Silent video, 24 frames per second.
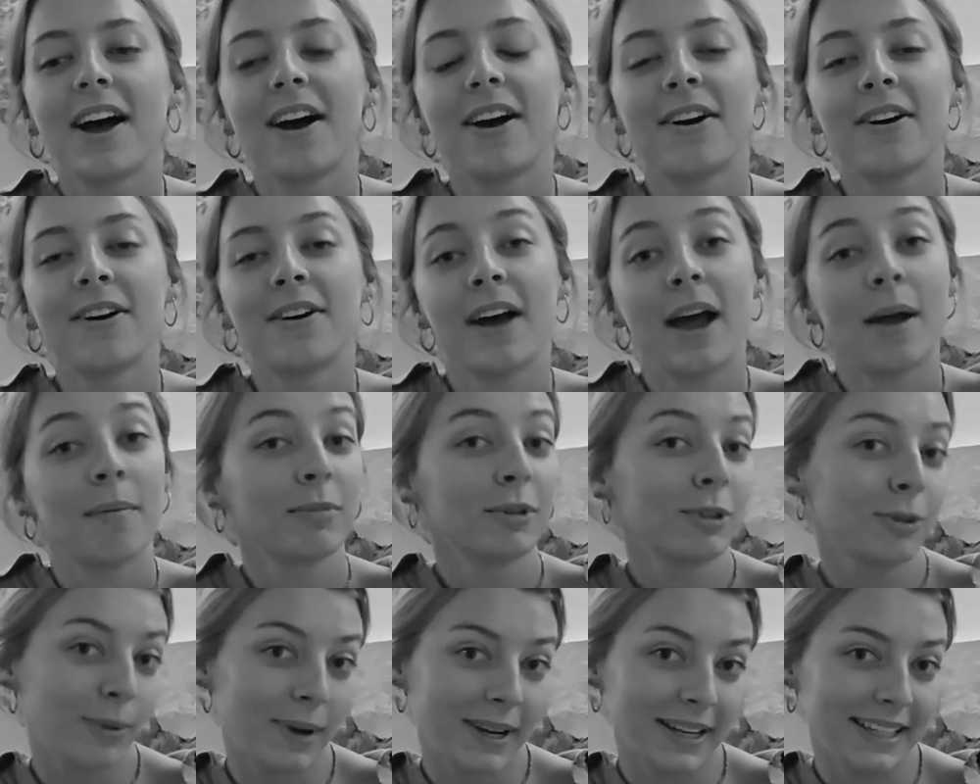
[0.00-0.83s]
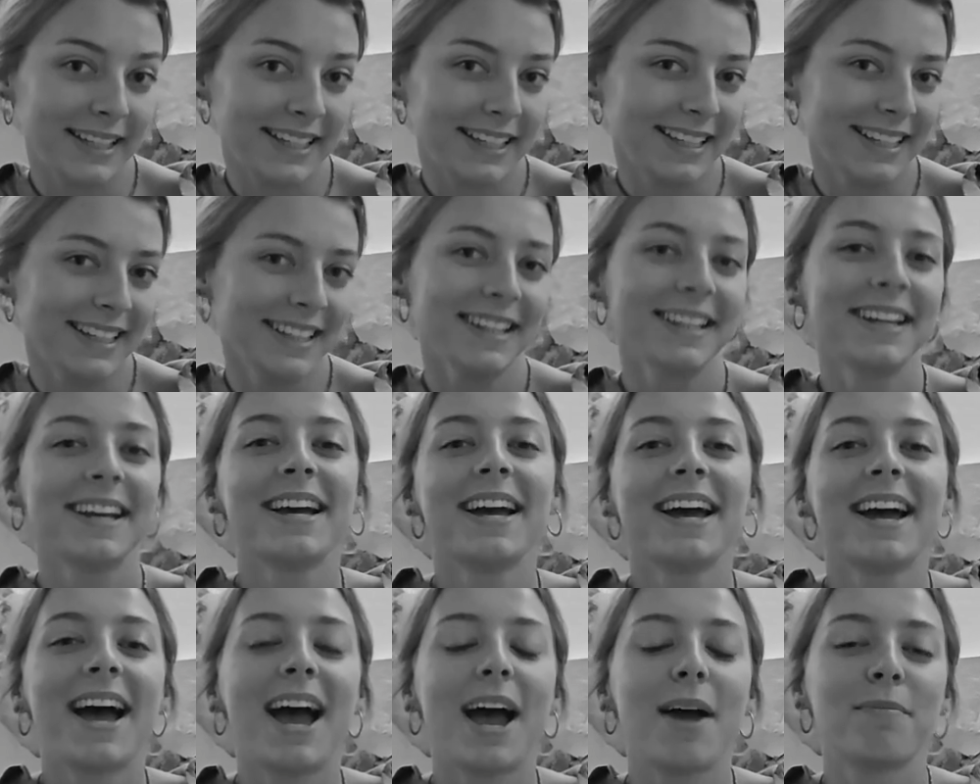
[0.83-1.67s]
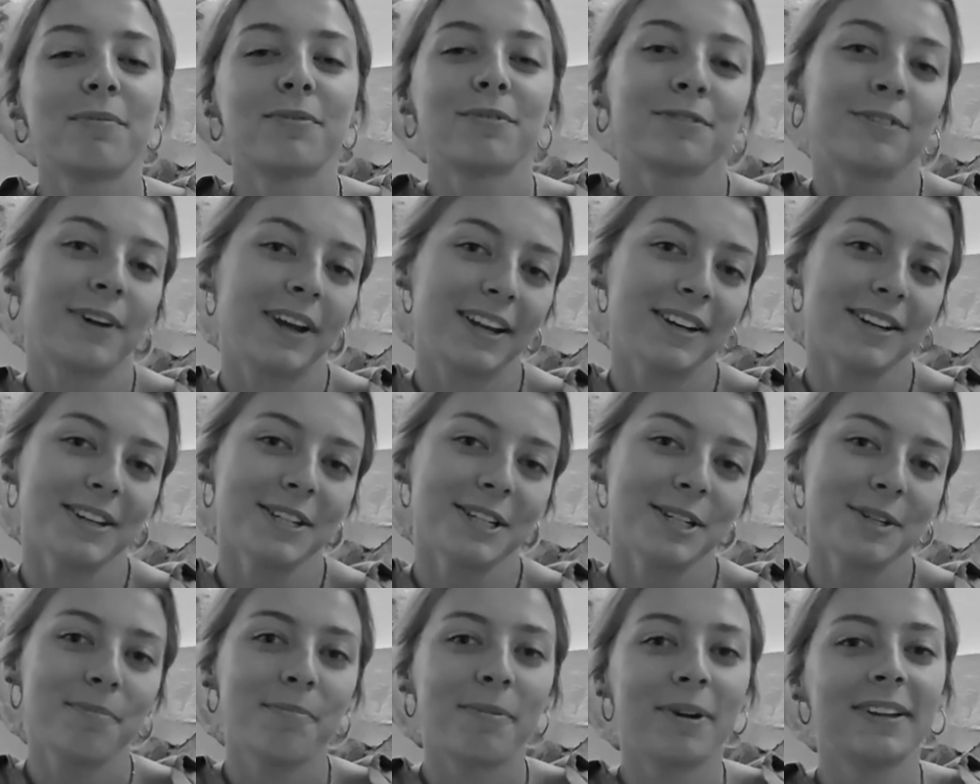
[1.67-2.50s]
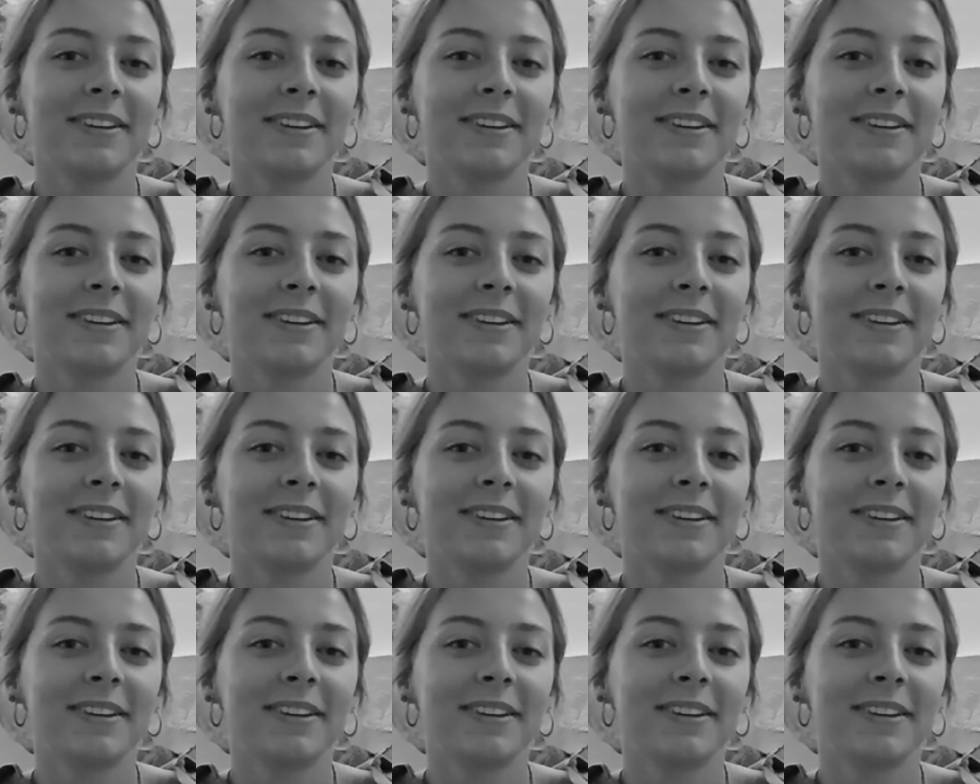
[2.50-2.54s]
I'm 20. I'm French,